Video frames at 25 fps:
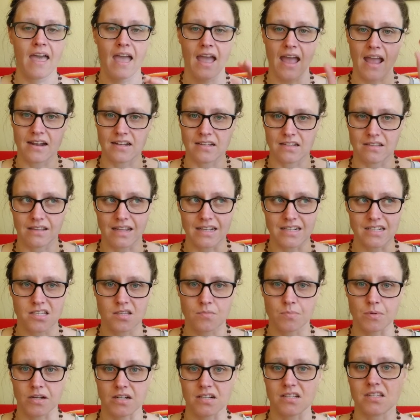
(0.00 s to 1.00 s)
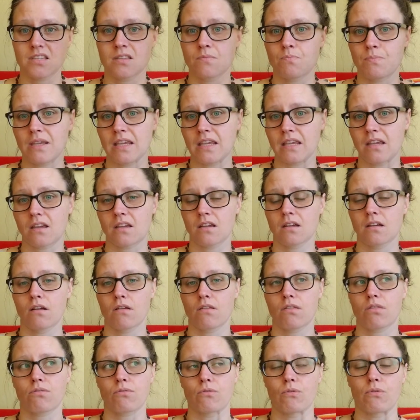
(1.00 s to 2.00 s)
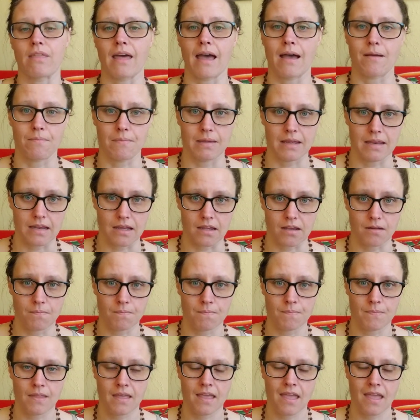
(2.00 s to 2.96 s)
and let spirit speak through that medium,